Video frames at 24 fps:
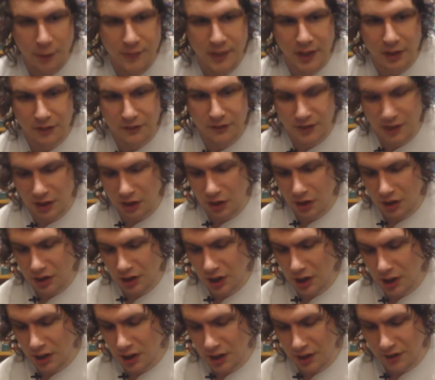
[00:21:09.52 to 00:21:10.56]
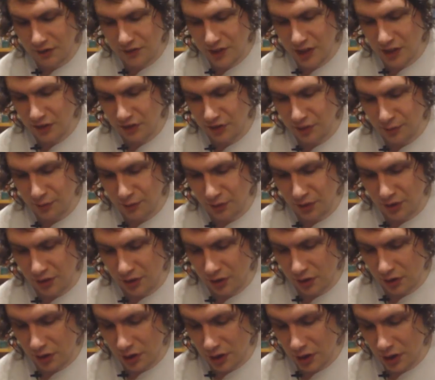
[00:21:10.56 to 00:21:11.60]
um, next thing I got, guys, as you
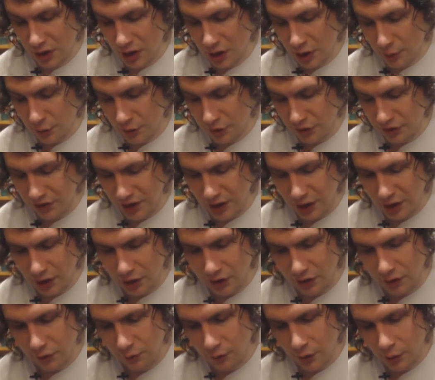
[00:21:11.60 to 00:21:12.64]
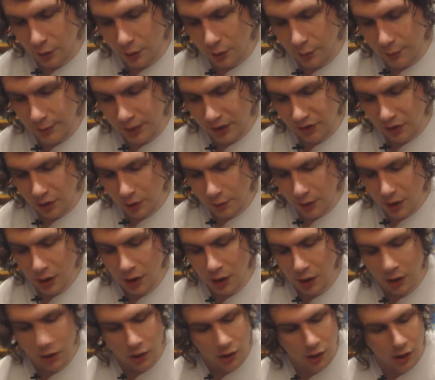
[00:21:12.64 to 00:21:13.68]
uh, would have seen on as well, what I picked up
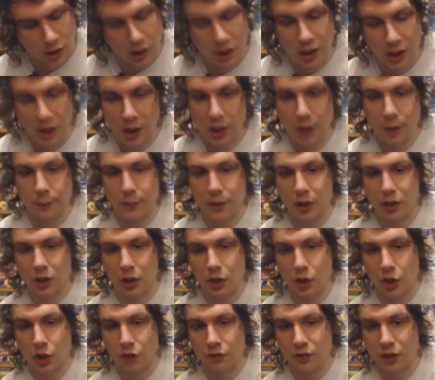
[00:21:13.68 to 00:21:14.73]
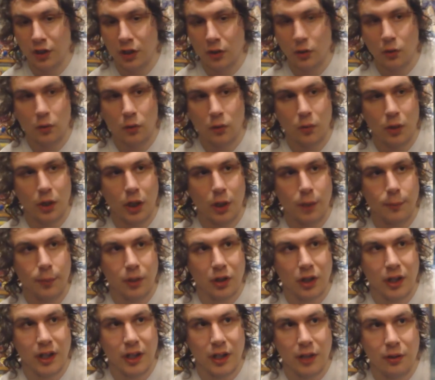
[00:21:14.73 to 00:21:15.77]
um, I got another little uh,
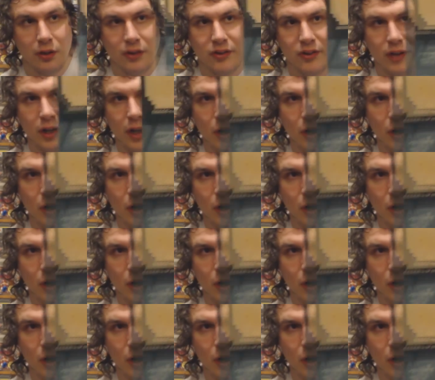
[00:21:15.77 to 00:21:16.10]
booklet